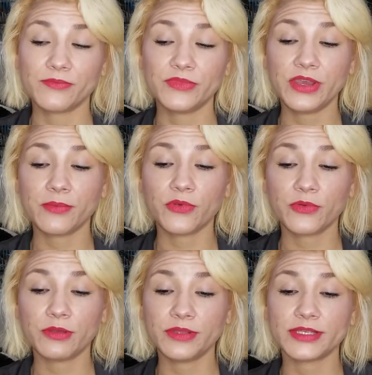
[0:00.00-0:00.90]
Number
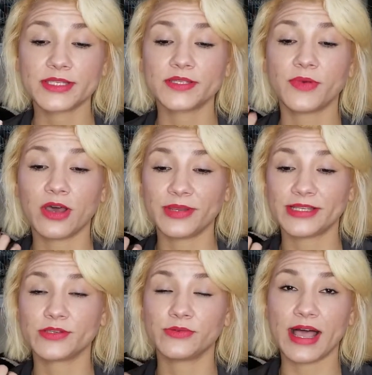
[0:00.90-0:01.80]
one, because it's a balm, it
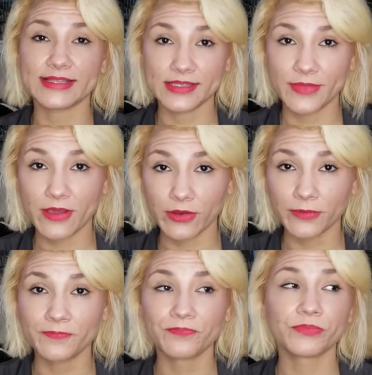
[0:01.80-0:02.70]
has no lasting power.
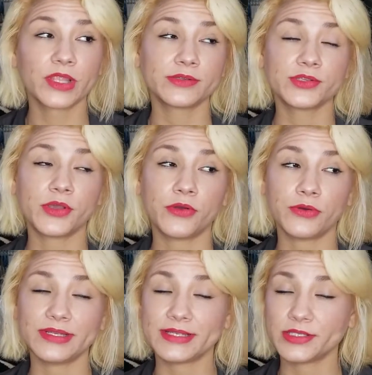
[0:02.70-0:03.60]
So
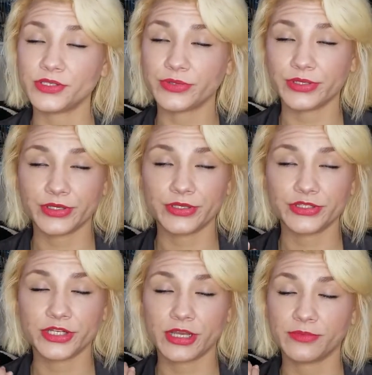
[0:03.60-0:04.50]
it doesn't do a good
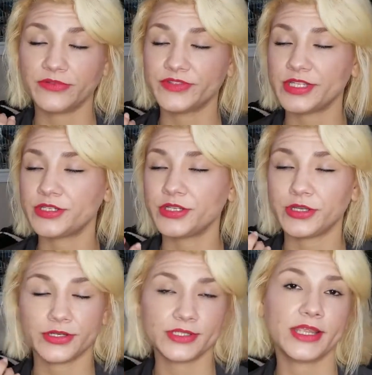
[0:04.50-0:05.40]
job of tinting
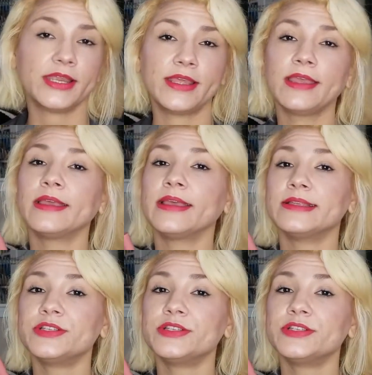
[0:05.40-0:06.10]
or staining. It